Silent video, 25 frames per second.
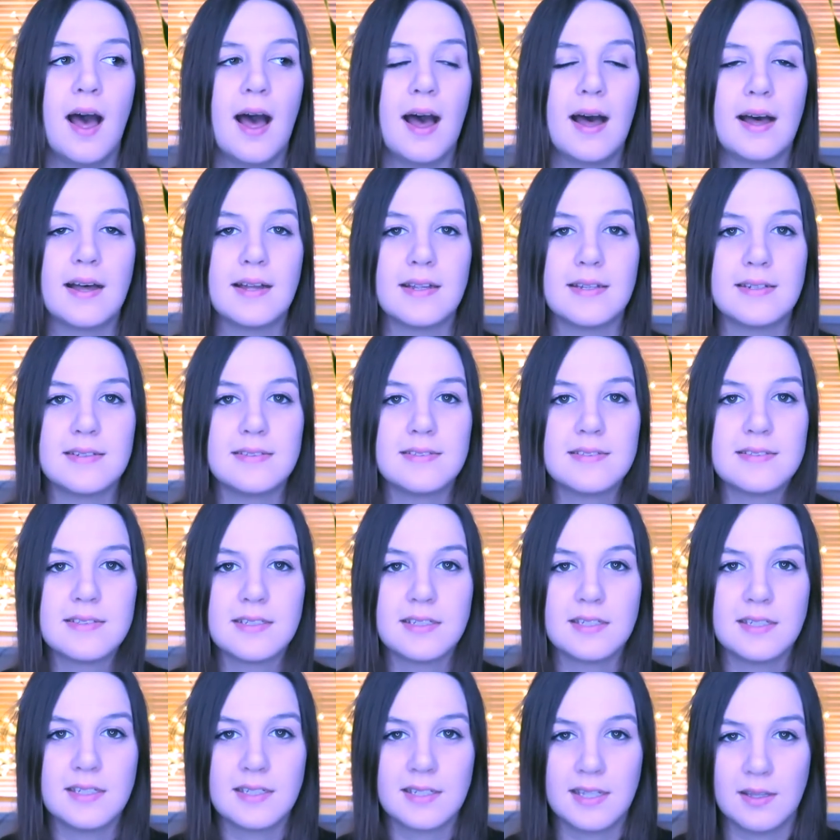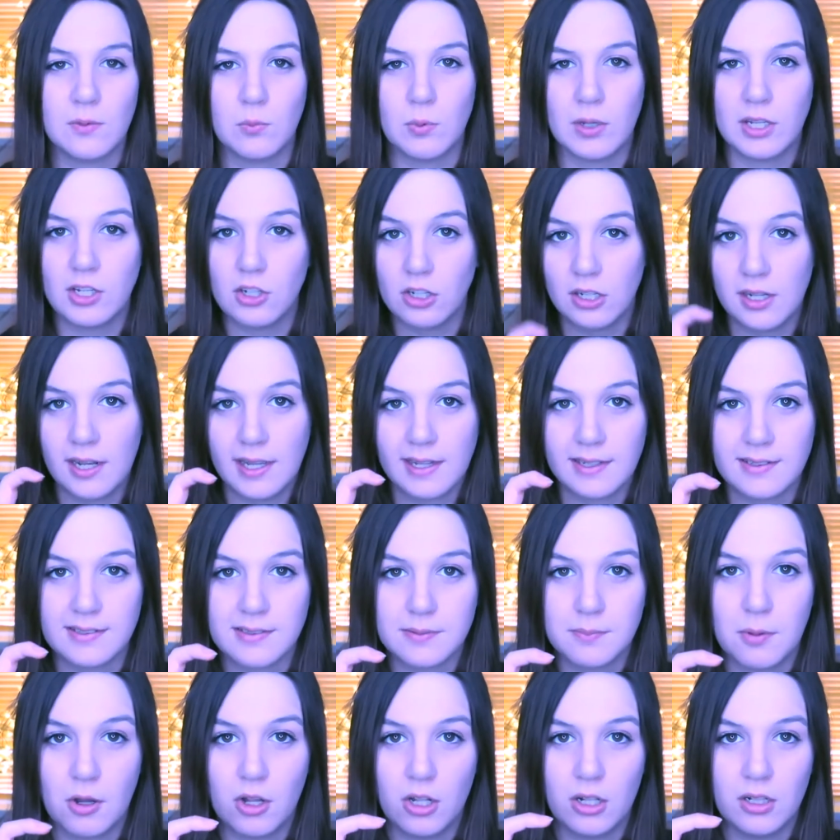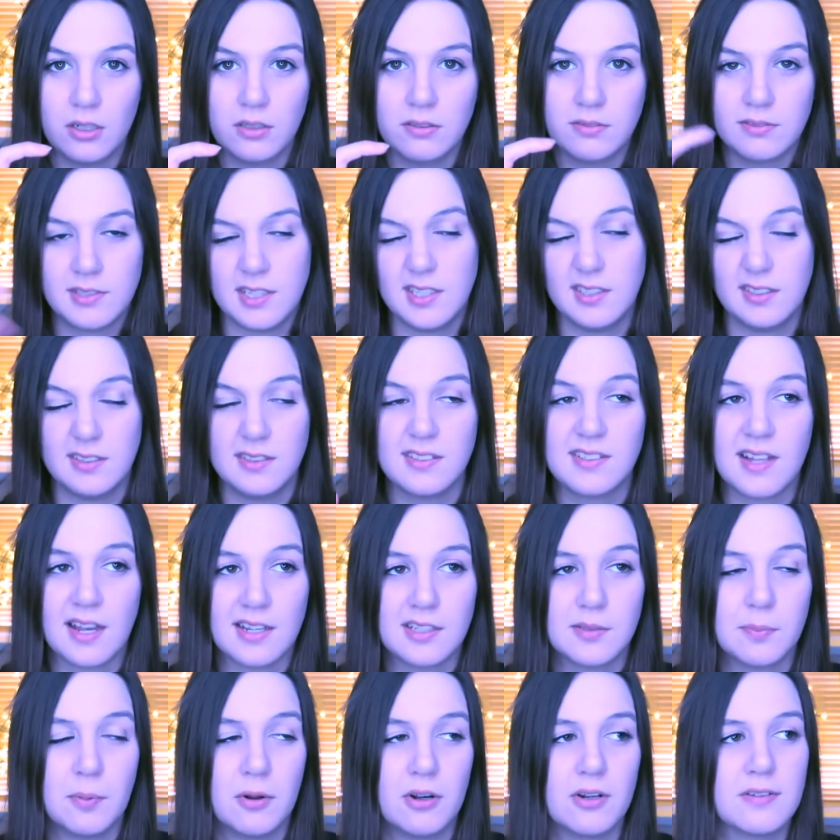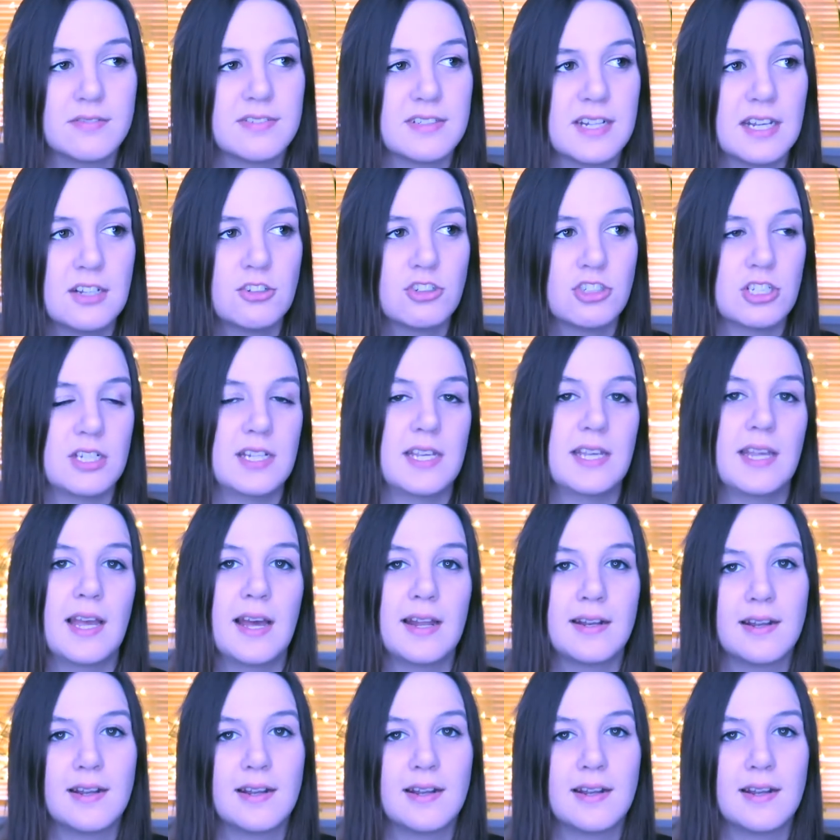and it, we got like a small decent sized pot of it actually,